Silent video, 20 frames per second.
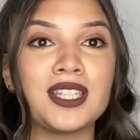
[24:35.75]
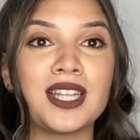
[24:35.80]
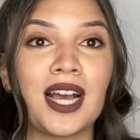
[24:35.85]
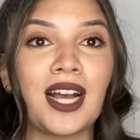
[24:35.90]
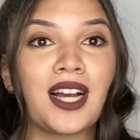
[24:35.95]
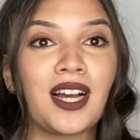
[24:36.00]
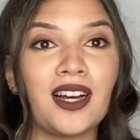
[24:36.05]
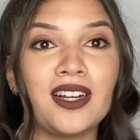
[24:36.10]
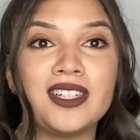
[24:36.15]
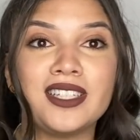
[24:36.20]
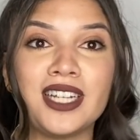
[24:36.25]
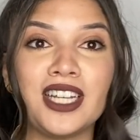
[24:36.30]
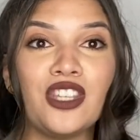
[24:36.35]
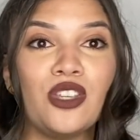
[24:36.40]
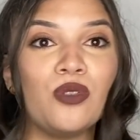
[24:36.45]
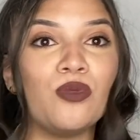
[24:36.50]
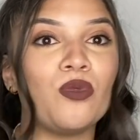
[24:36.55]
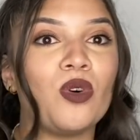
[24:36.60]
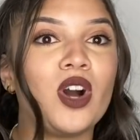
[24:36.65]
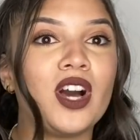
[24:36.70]
that color that
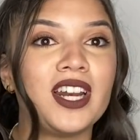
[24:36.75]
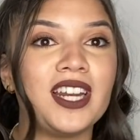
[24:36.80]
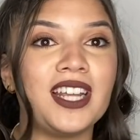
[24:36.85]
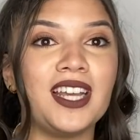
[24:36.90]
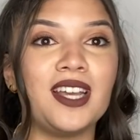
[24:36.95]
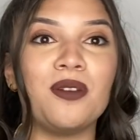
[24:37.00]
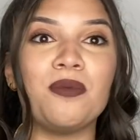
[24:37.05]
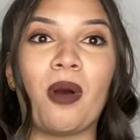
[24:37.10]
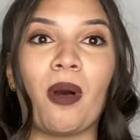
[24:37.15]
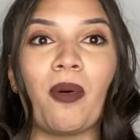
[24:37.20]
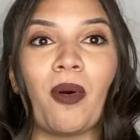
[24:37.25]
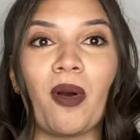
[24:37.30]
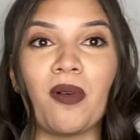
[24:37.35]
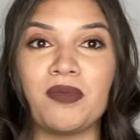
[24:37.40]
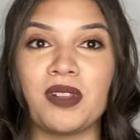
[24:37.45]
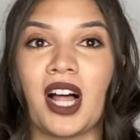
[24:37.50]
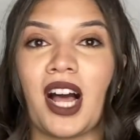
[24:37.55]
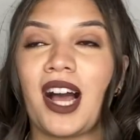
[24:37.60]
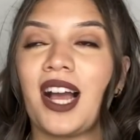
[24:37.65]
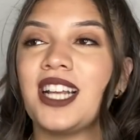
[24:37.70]
you wanted, blah, blah,
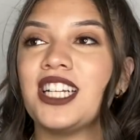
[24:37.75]
blah.